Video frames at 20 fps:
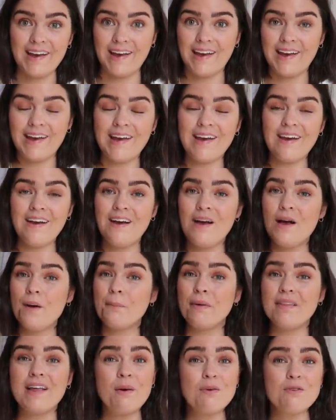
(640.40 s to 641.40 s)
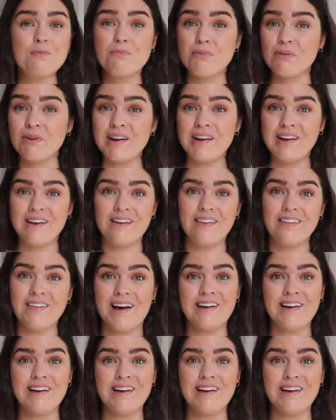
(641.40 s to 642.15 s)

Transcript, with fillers: here, but that was brilliant.